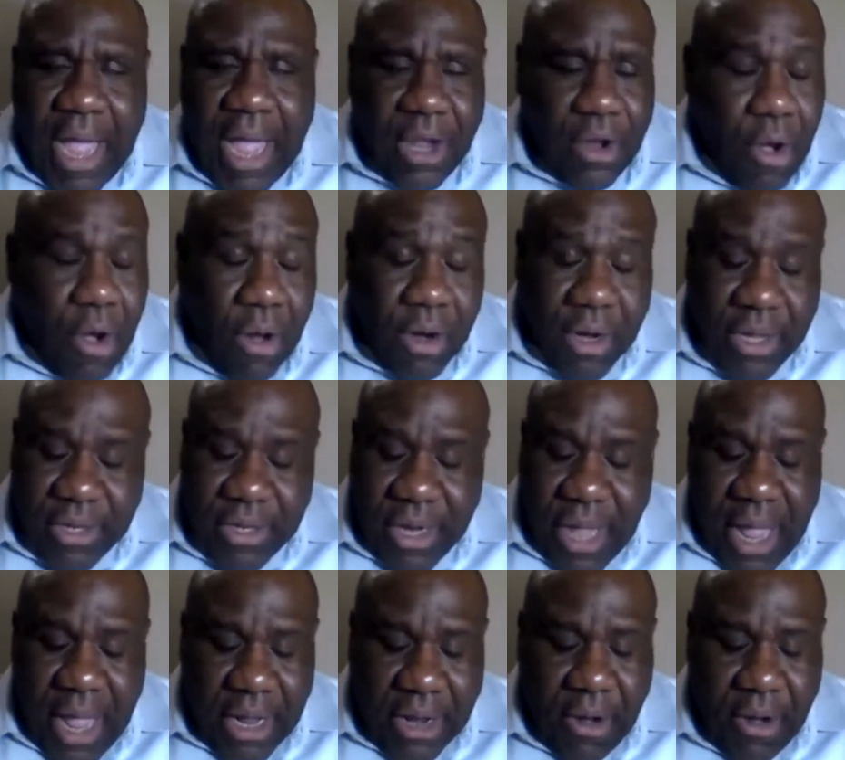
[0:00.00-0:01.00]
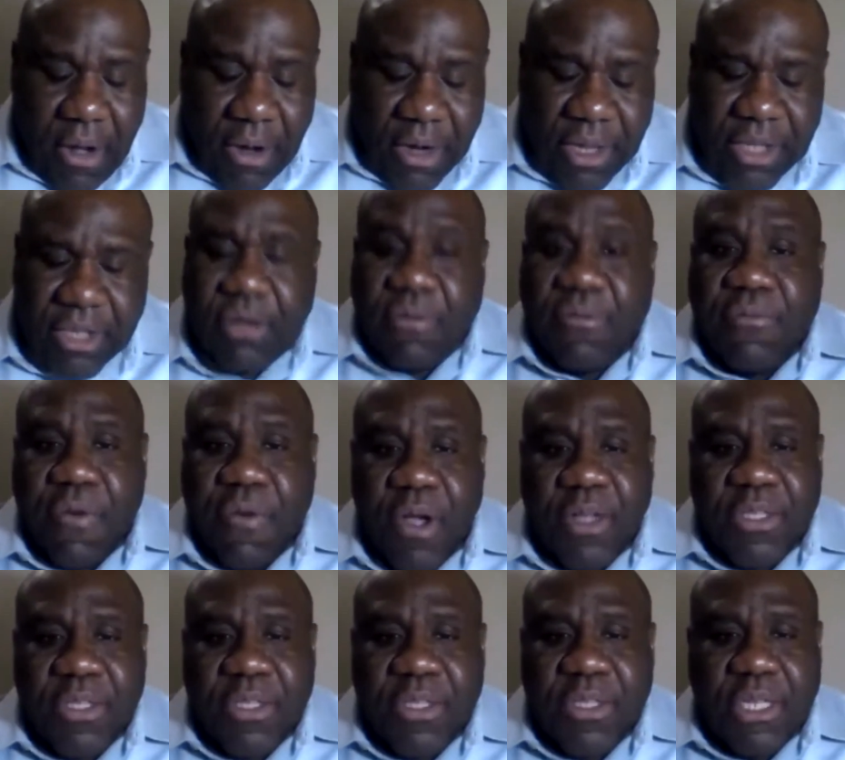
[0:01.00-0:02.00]
I call it the
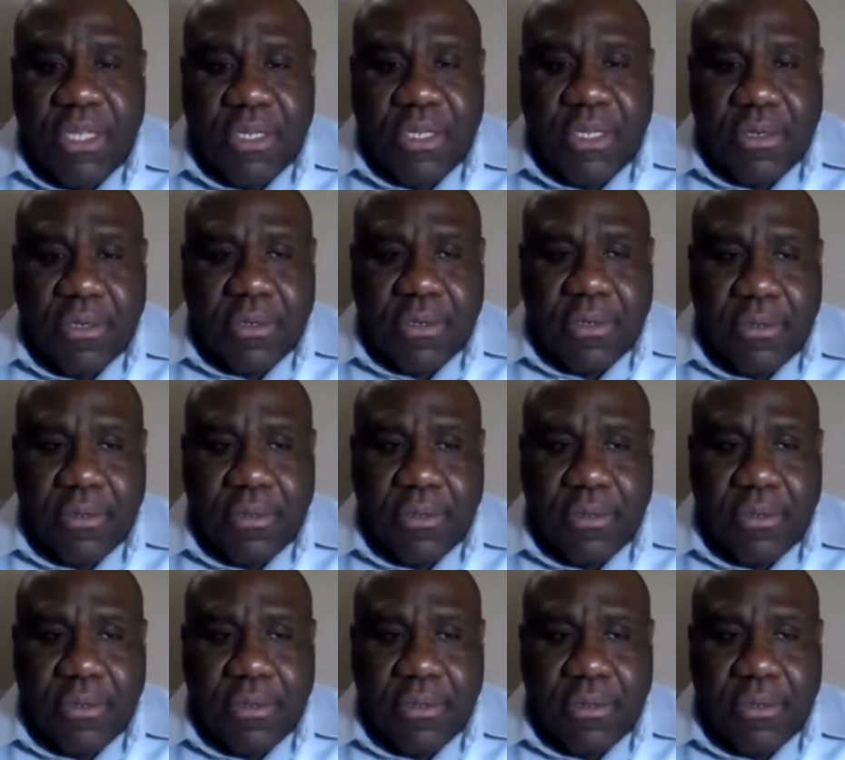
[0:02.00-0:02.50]
vaunted